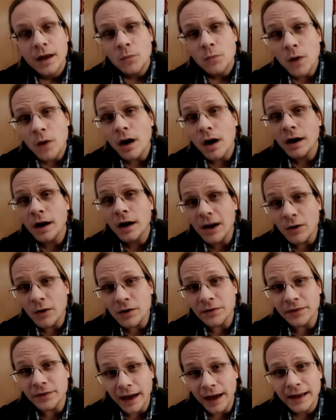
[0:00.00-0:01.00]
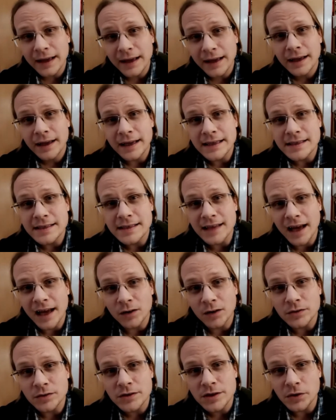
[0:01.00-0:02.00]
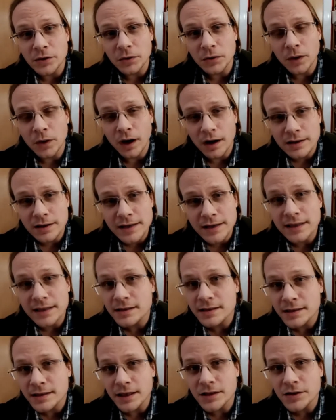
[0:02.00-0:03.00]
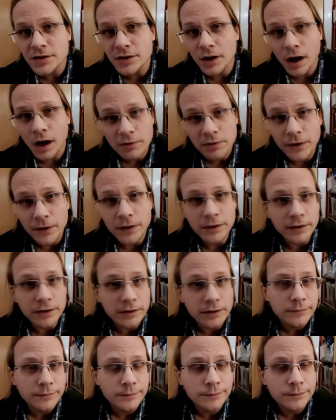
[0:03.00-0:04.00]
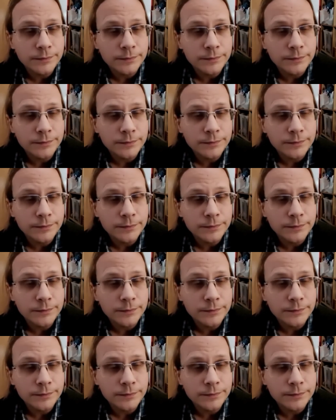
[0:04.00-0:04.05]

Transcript: Well, a lot of that is down to our tendency to hyperfocus.